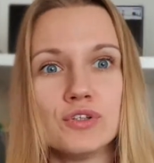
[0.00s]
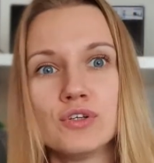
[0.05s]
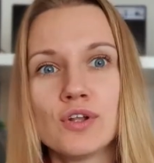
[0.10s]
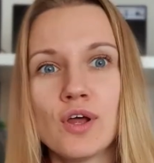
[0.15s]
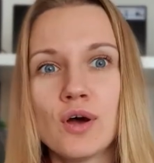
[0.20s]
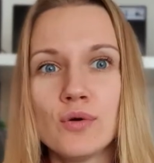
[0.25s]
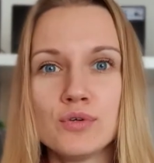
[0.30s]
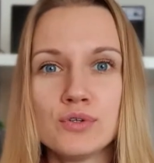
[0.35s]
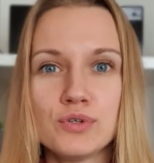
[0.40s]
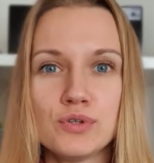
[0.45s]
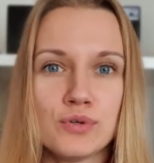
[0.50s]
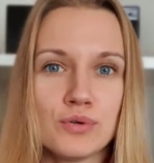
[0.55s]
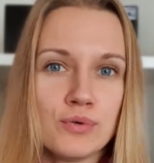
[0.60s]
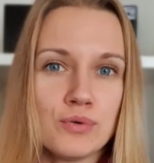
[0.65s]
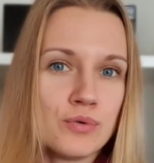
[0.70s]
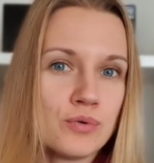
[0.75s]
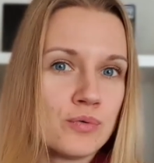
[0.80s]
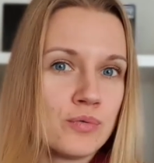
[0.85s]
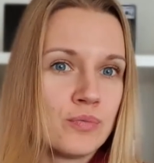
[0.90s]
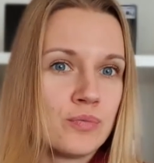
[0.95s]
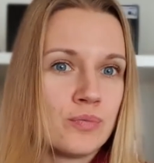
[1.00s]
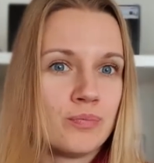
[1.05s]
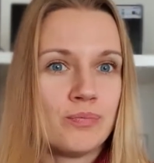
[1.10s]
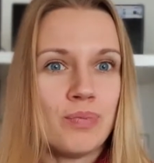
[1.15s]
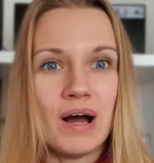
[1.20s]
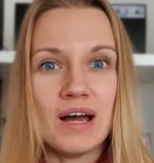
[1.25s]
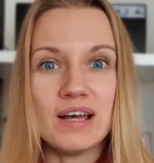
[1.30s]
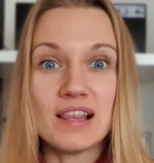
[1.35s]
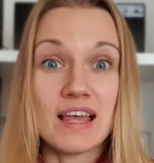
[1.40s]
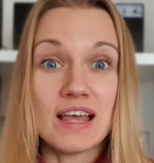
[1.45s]
You
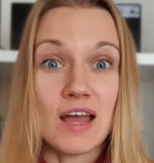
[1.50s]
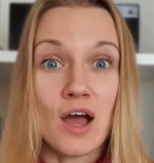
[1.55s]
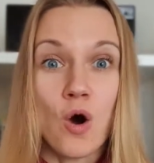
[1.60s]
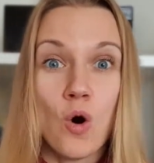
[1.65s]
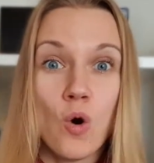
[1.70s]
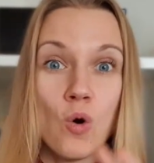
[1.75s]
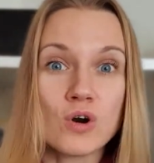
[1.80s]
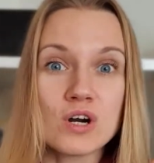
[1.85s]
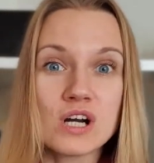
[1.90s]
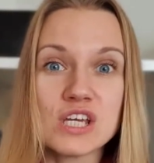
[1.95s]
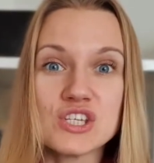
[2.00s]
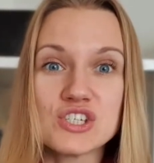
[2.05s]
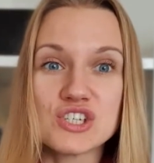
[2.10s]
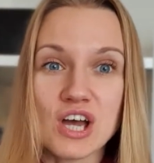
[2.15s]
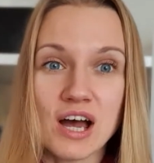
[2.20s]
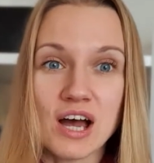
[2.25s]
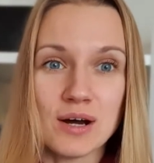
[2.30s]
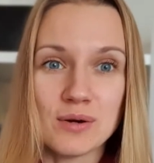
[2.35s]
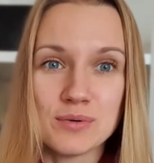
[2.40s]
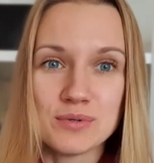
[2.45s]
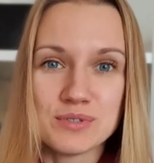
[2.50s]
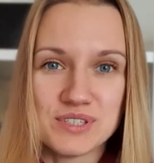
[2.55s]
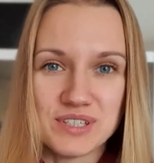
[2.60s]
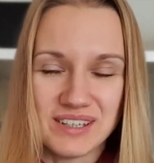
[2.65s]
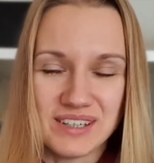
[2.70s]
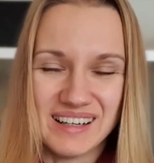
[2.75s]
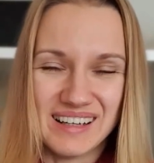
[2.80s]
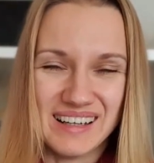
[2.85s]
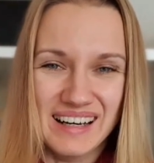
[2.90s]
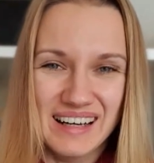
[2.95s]
buy like orange Audi,
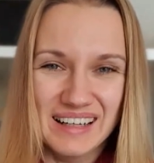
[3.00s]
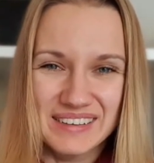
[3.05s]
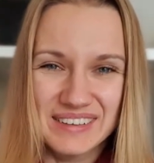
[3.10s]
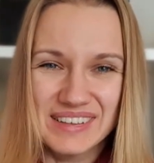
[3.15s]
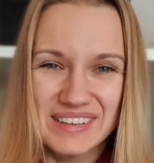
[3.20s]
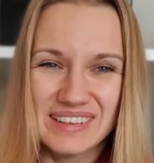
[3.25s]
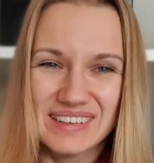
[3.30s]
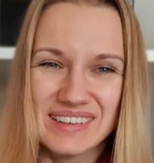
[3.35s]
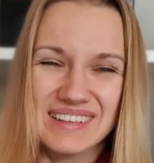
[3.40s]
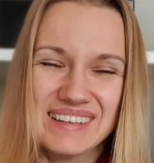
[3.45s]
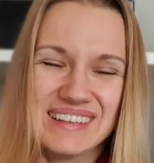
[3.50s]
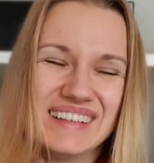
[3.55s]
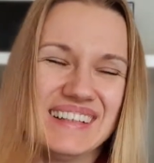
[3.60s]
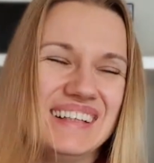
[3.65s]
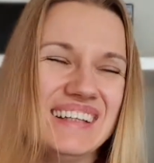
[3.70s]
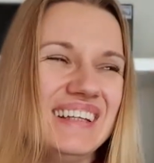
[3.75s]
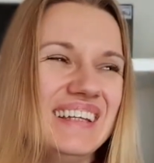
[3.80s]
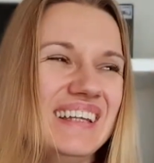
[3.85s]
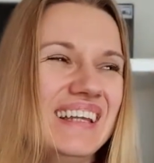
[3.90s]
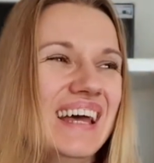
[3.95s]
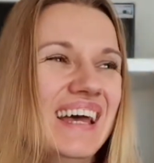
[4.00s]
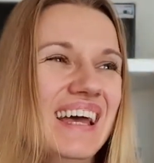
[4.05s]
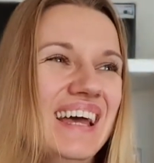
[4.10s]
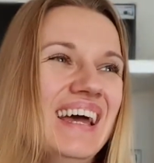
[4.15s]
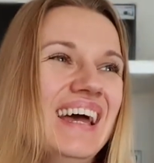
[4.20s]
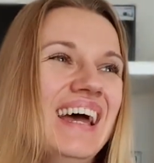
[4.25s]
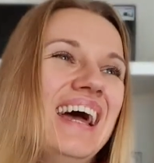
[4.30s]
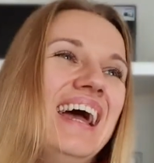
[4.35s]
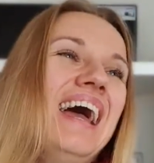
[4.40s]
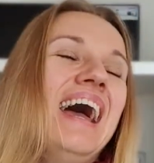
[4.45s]
I don't know.
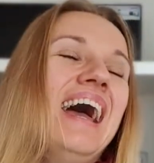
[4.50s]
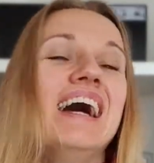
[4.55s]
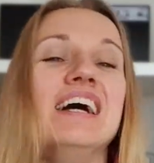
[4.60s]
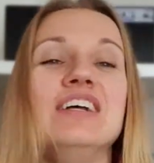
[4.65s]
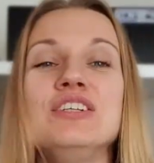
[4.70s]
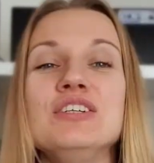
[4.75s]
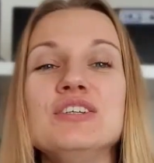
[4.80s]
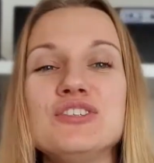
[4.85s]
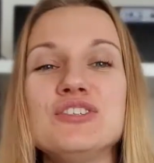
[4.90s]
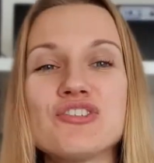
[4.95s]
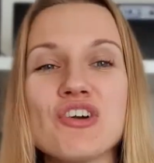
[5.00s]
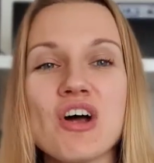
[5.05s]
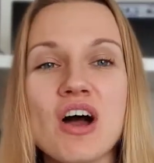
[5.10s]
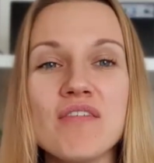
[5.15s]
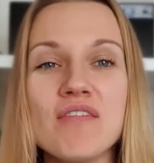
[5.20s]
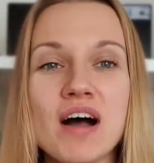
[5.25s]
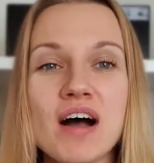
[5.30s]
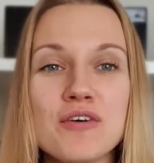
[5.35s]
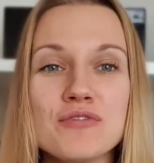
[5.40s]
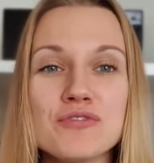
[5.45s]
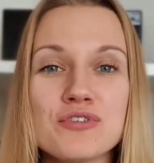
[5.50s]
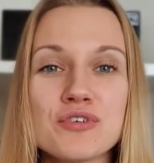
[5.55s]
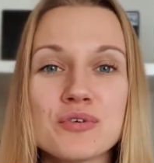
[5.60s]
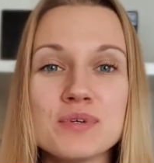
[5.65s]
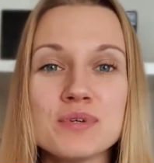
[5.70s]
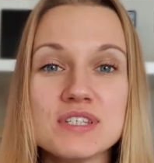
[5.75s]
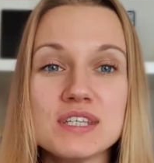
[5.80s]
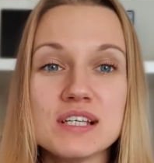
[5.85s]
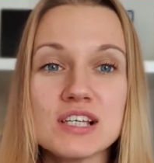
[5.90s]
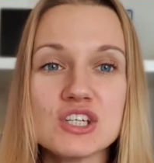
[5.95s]
And you drive out from the
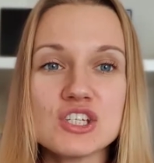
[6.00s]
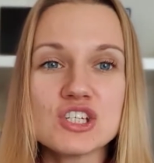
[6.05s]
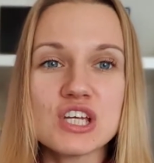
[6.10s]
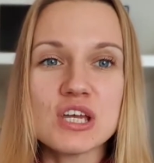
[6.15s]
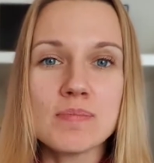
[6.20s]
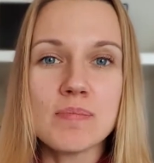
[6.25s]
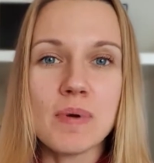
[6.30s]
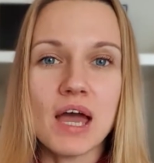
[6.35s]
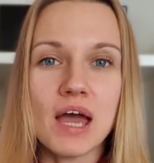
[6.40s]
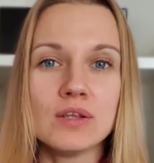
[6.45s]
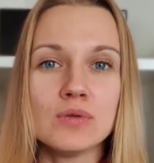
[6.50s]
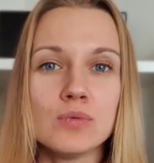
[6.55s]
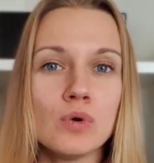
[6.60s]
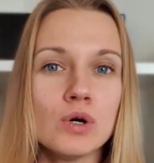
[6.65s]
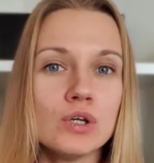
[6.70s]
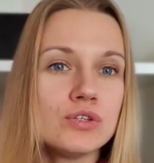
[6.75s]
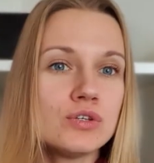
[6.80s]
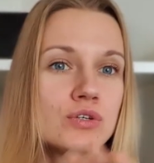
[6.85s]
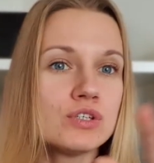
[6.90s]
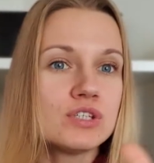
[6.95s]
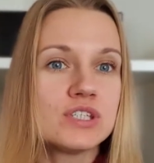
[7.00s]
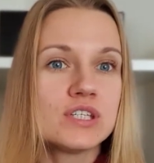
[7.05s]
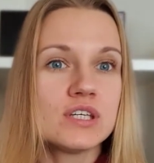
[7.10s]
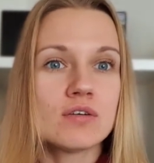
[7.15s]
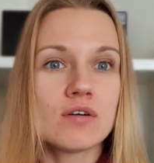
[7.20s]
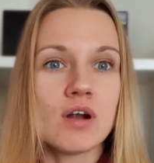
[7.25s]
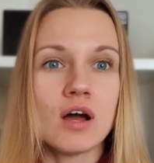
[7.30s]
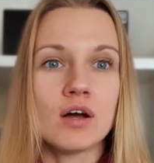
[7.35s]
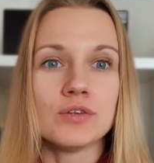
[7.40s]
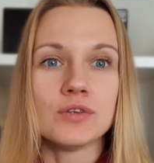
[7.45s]
dealership, and what do you see
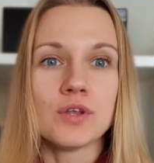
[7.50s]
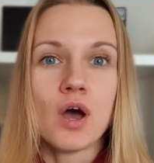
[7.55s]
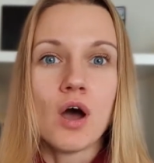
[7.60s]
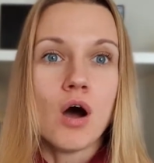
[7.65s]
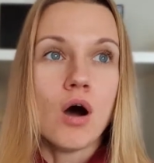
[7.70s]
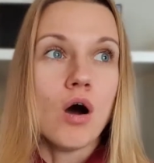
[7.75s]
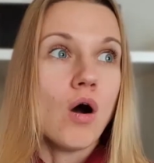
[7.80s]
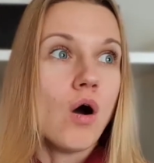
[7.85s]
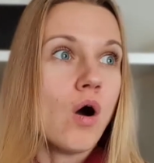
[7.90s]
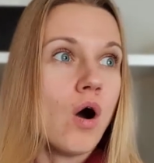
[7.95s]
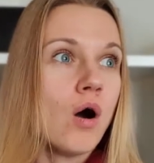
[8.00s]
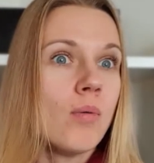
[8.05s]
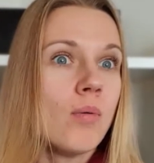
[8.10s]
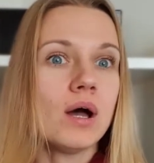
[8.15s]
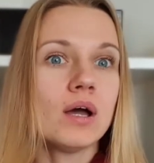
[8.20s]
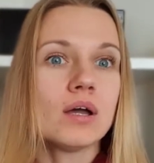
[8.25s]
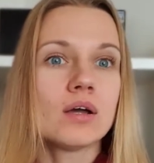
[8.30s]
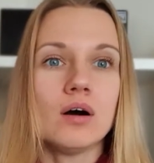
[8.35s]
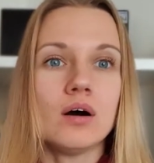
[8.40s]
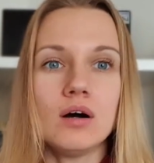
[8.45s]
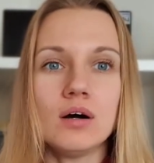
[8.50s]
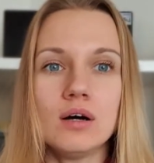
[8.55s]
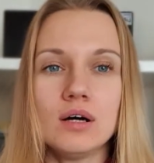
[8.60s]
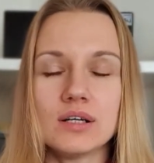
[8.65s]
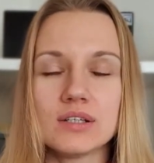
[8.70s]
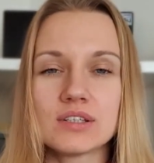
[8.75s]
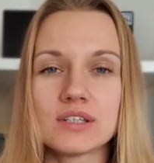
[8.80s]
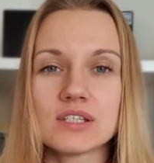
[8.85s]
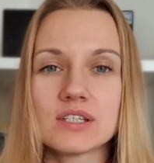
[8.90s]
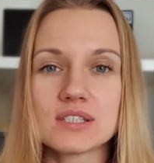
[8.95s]
around? Oh my
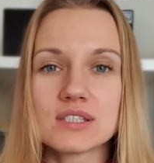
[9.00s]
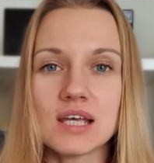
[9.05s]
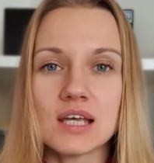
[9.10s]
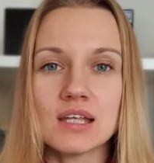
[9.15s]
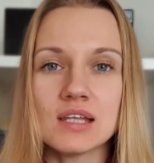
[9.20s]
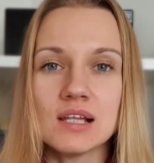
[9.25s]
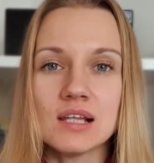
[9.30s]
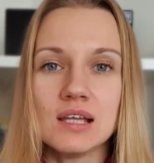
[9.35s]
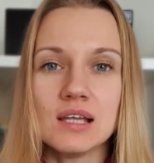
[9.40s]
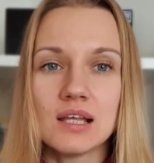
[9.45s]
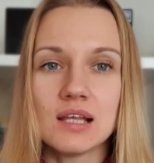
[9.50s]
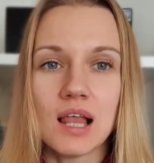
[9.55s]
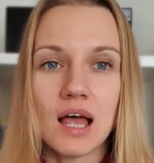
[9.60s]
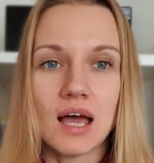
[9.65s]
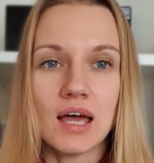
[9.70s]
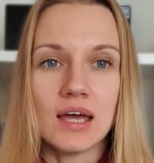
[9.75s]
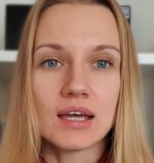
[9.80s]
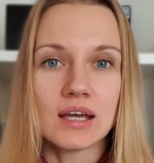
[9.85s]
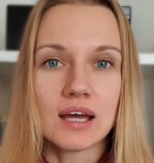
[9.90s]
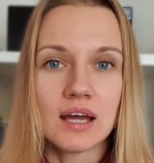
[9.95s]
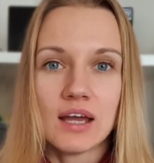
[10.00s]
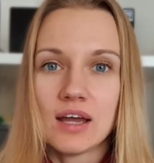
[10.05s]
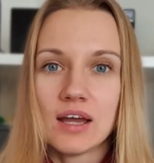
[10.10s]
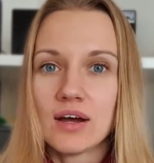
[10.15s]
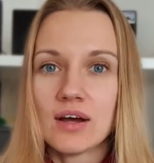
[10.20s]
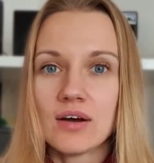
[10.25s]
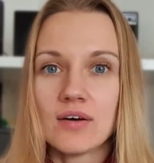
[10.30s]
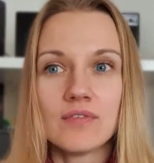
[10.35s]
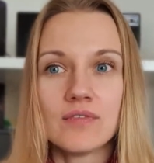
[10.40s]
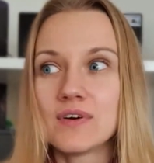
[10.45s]
God, suddenly like
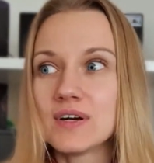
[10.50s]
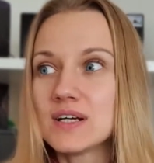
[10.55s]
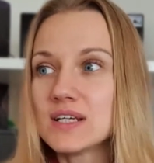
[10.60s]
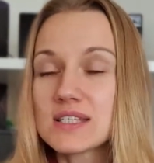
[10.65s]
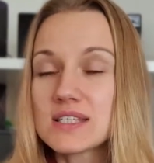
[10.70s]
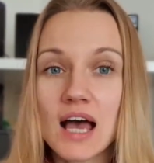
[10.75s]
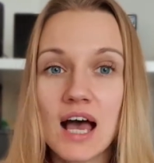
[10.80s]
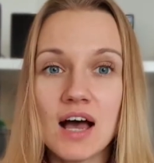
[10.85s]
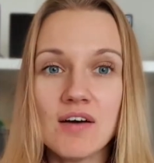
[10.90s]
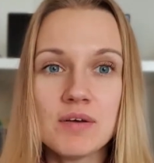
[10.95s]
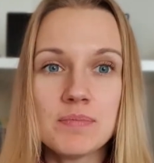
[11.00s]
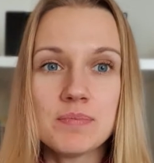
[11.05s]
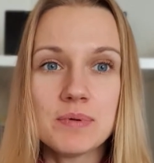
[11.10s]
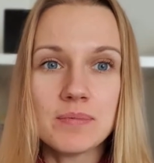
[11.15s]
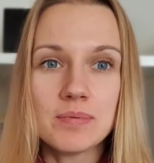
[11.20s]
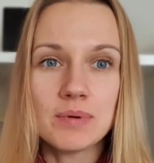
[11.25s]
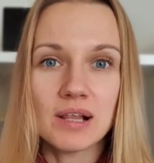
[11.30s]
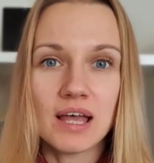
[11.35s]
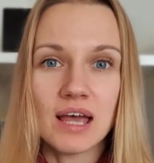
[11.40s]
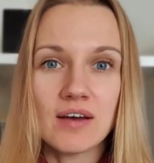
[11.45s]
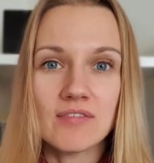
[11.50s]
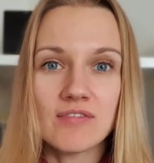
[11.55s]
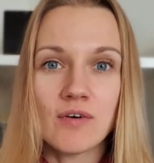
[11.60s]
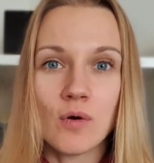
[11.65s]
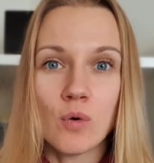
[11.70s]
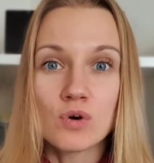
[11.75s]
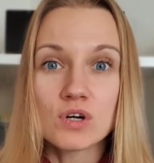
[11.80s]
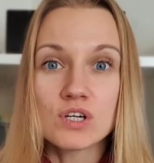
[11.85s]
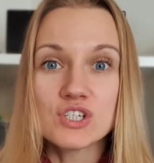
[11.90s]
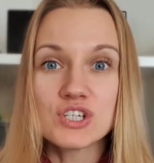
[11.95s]
whereas other people have
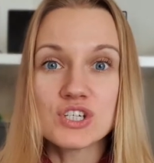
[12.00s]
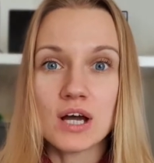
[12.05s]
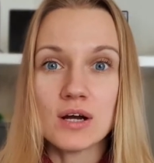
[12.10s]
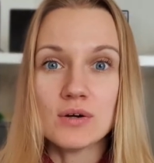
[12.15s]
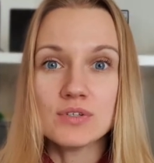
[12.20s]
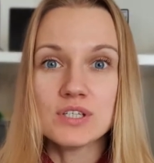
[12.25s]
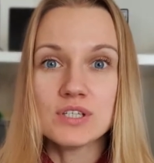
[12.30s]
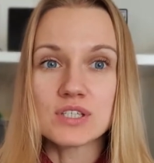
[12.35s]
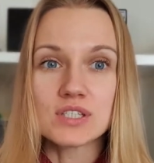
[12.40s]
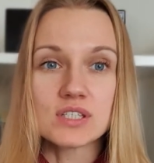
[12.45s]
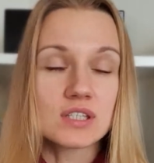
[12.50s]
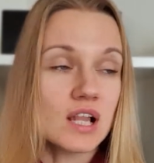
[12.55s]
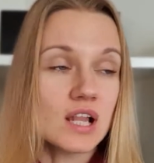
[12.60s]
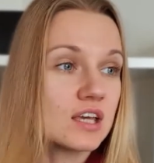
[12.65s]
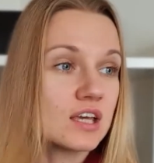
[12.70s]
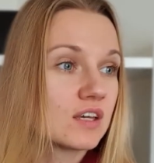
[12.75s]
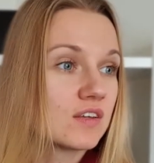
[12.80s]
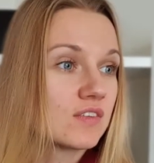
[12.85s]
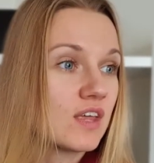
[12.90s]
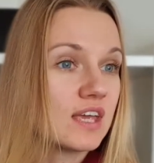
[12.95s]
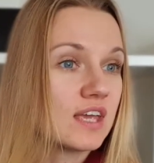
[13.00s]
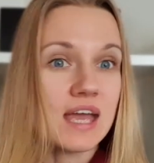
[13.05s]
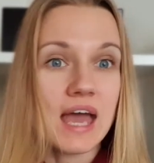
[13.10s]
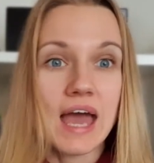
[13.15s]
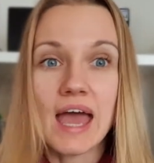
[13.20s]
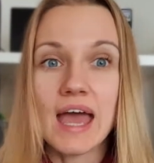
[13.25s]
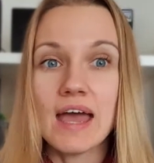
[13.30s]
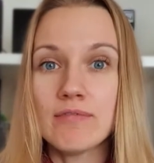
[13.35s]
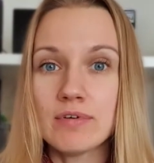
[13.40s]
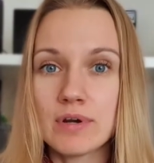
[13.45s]
orange Audis, like they
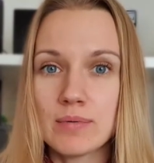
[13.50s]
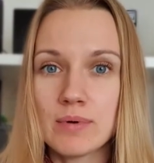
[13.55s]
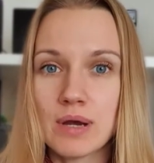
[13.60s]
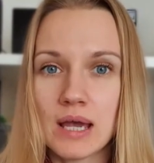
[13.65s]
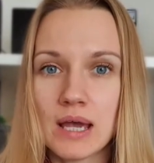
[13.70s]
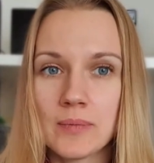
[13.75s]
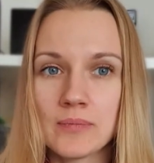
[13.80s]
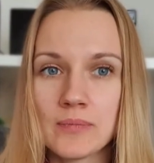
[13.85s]
everywhere.